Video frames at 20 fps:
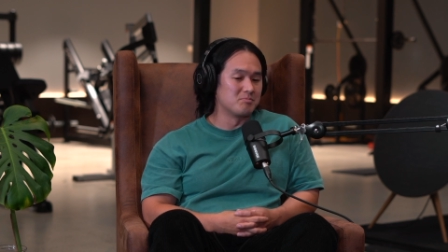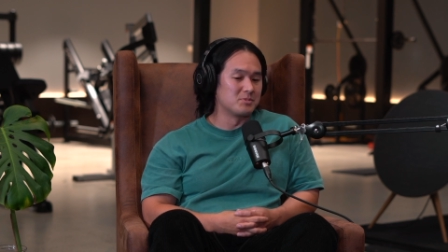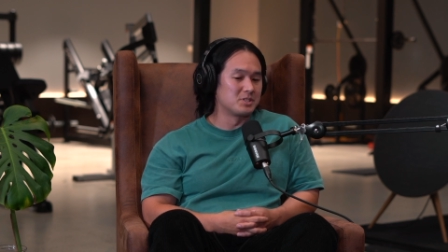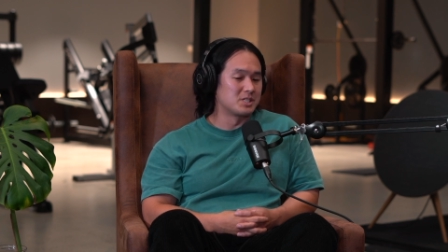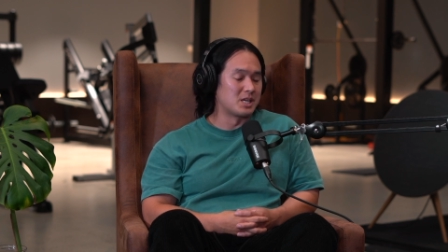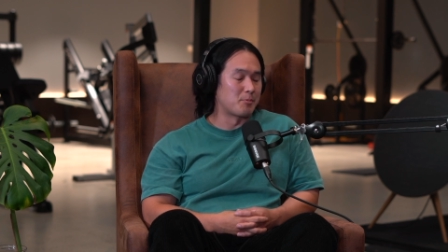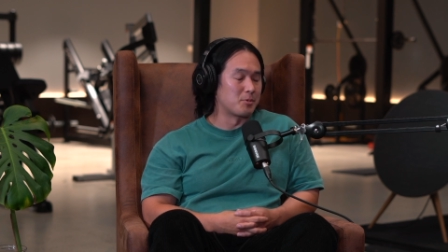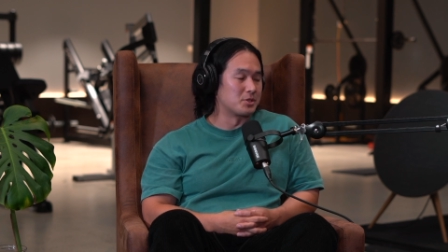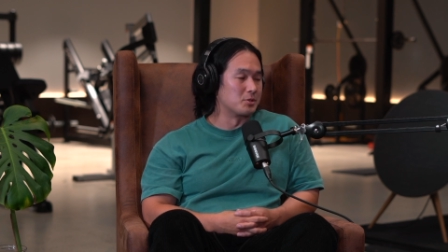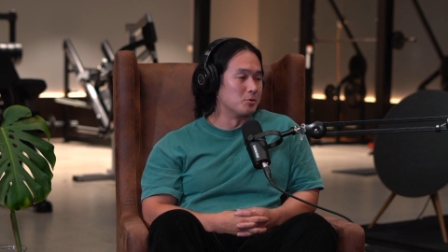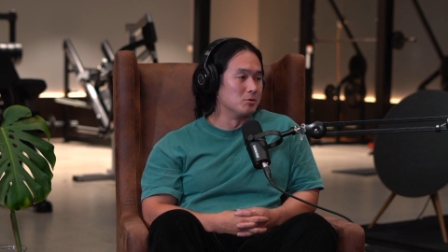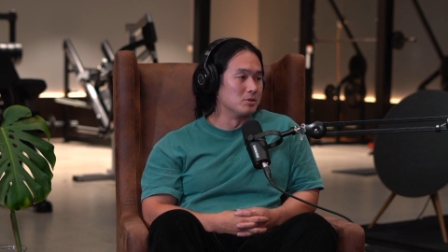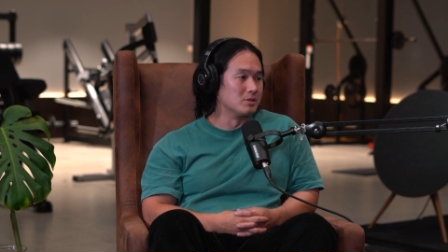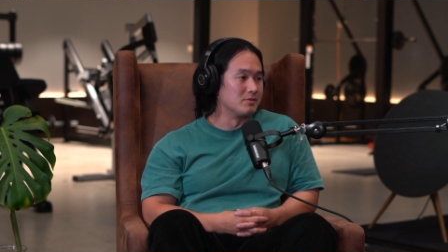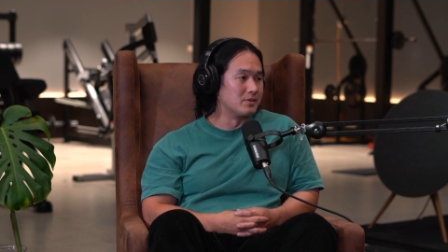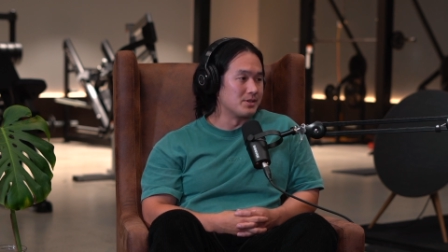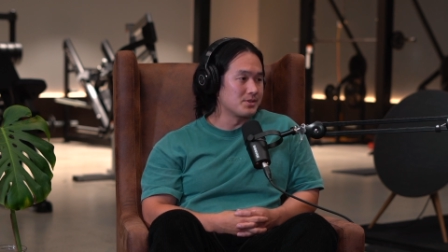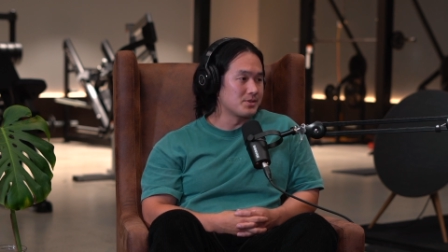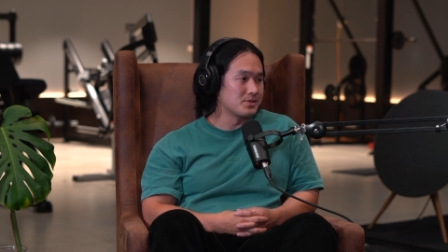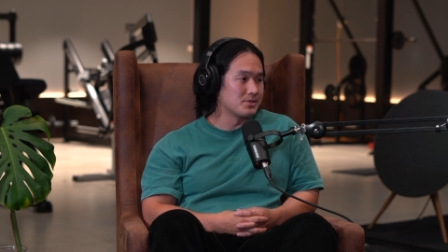separate to all
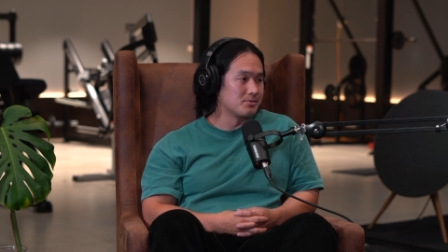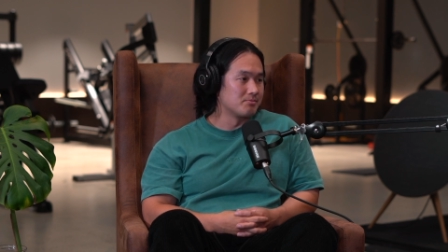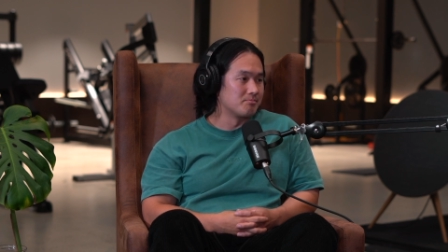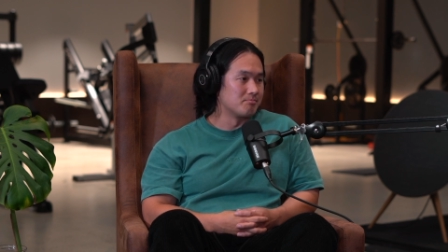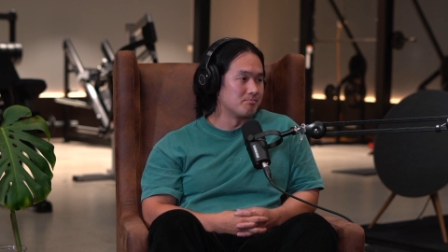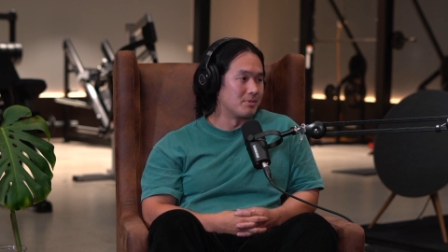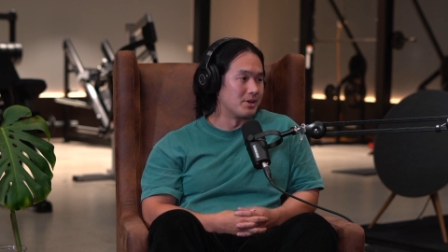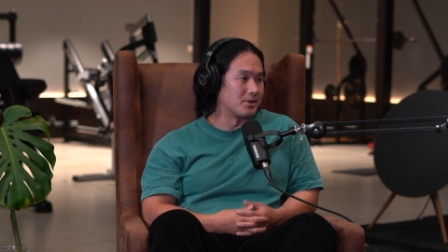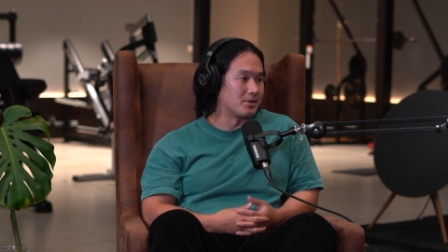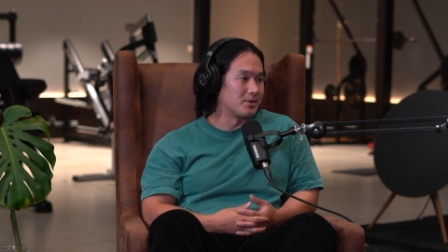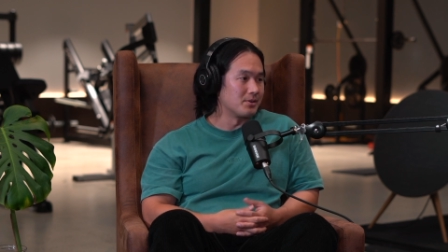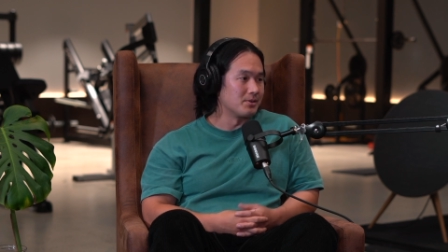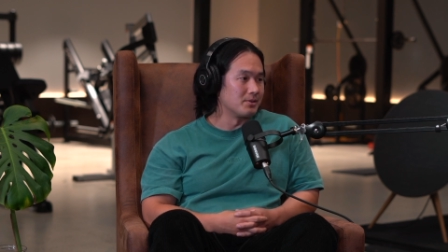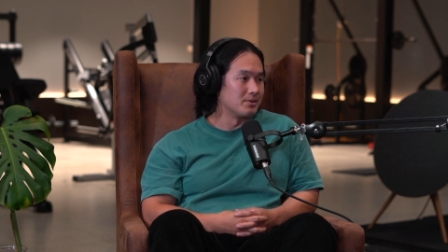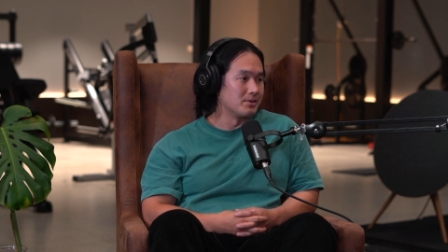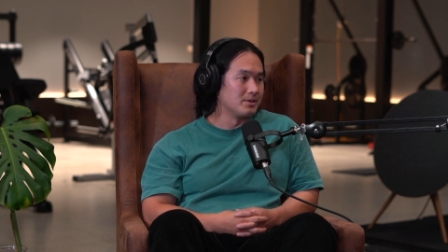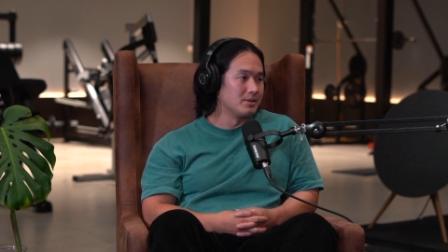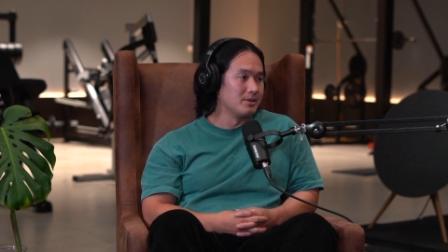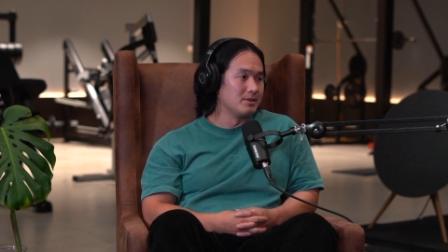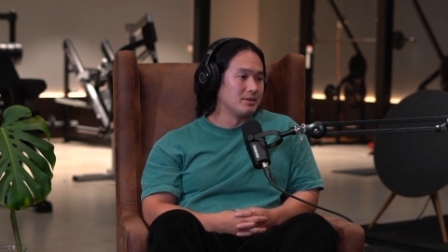of us? I don't
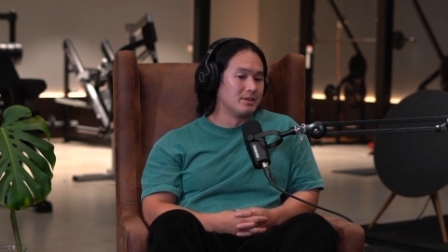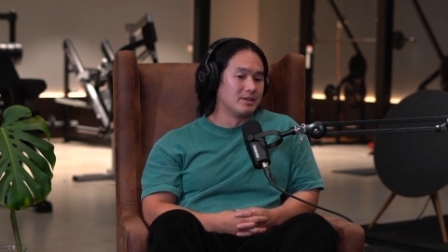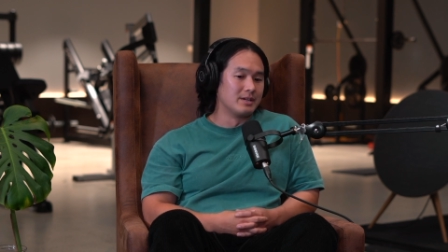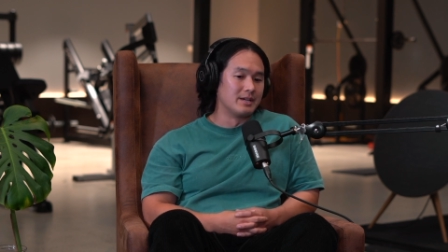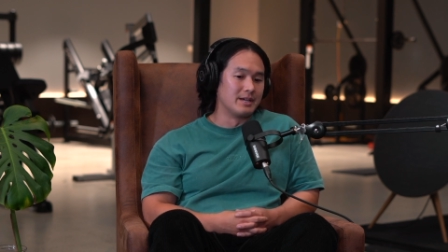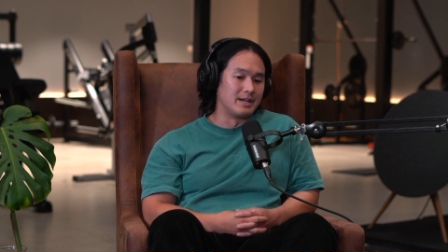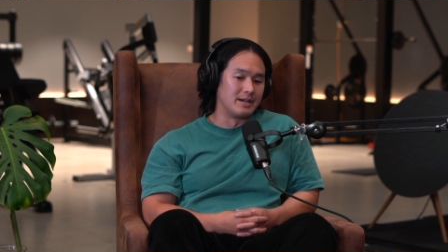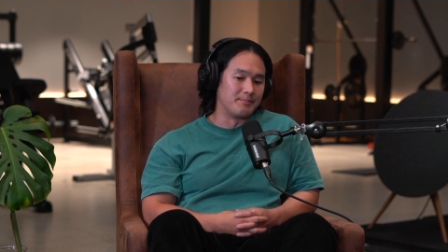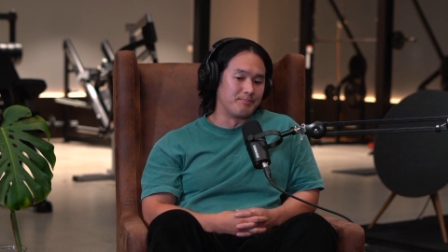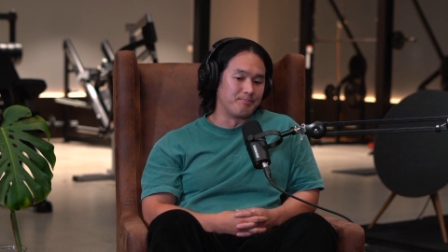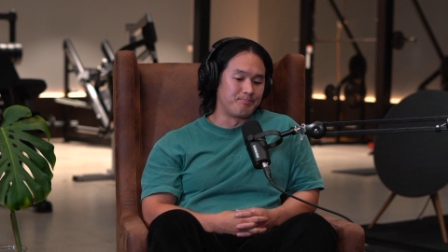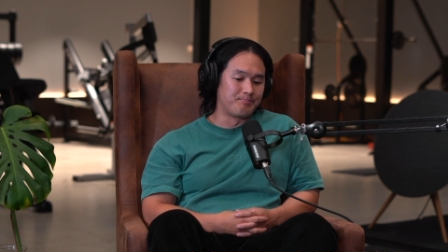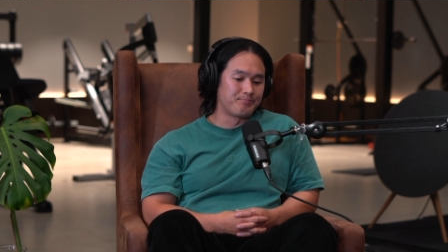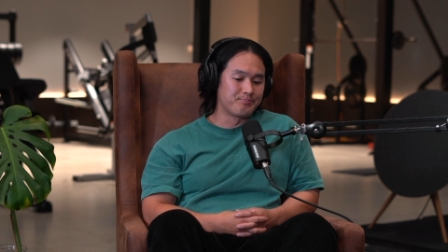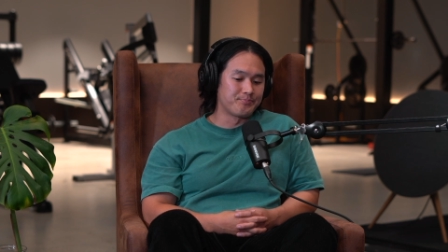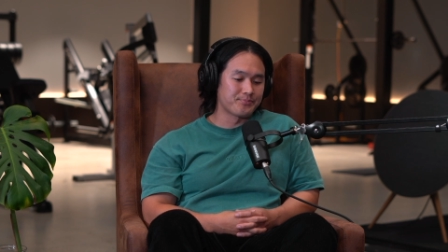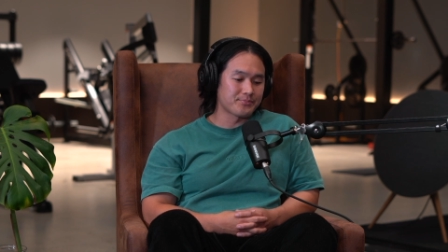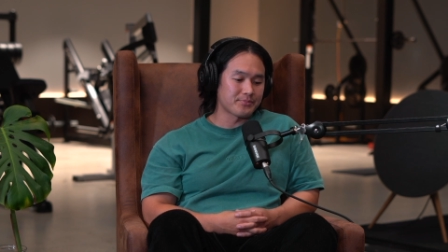know.